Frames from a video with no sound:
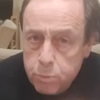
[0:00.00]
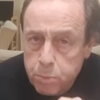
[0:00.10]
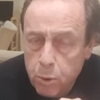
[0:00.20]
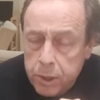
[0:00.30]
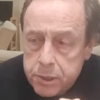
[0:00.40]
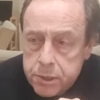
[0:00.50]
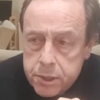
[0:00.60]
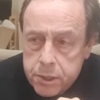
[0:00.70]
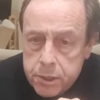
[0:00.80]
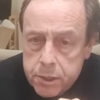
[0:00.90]
points
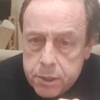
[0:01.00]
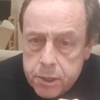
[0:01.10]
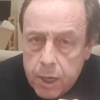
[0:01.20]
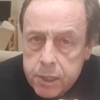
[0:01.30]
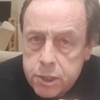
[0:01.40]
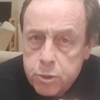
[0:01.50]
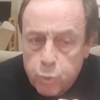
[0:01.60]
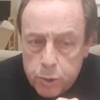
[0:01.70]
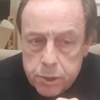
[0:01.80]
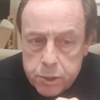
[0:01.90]
that I do
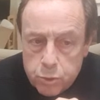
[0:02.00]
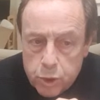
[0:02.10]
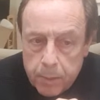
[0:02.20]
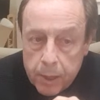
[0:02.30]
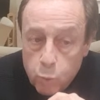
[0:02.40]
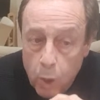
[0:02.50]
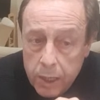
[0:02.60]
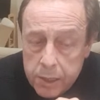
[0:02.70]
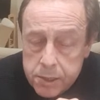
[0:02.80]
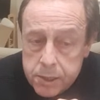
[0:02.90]
want to talk about. One
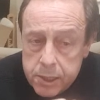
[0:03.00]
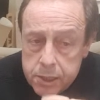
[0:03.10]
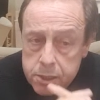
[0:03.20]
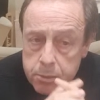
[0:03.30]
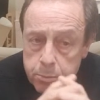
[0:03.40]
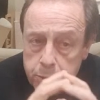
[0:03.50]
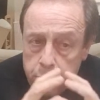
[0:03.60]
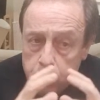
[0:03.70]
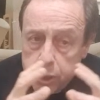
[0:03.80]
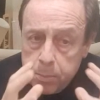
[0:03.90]
is his
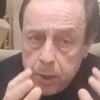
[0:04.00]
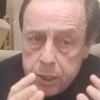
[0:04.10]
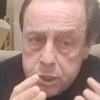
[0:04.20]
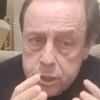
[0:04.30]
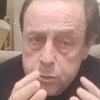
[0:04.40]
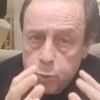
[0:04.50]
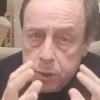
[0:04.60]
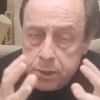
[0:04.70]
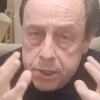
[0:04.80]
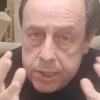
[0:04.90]
preoccupation
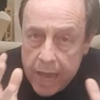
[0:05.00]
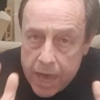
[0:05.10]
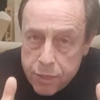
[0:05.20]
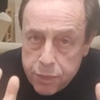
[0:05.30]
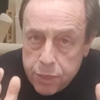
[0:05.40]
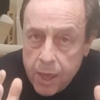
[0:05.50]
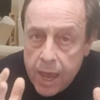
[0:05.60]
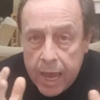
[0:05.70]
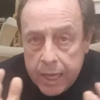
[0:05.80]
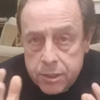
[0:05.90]
with death
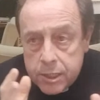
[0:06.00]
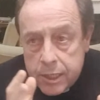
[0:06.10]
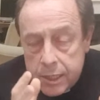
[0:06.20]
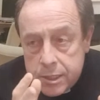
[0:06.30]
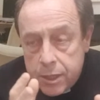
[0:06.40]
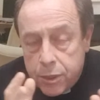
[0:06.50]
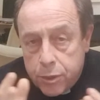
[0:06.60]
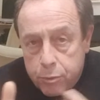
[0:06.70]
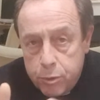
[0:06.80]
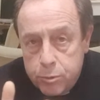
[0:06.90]
and getting
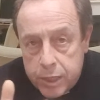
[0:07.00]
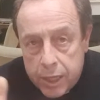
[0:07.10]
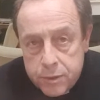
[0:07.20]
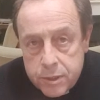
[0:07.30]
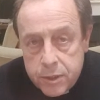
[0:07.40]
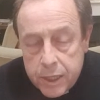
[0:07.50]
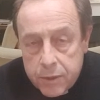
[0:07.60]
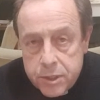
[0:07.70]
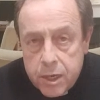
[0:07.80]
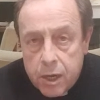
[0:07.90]
through death to the other
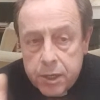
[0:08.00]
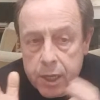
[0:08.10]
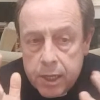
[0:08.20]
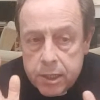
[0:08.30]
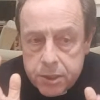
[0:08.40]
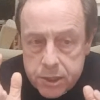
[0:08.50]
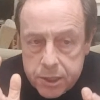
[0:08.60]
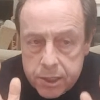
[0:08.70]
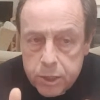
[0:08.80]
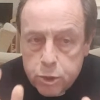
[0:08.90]
side as the
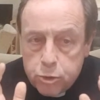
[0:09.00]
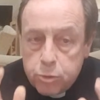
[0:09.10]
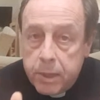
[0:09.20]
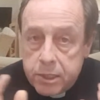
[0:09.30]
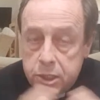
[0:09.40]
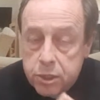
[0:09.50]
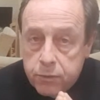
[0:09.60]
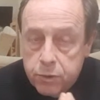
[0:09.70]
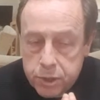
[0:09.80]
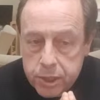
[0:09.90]
central message of
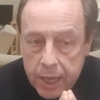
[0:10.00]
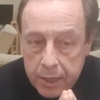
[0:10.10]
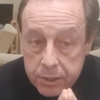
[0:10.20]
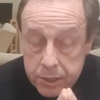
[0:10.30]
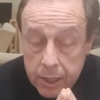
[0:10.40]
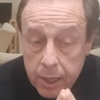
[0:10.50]
Christianity.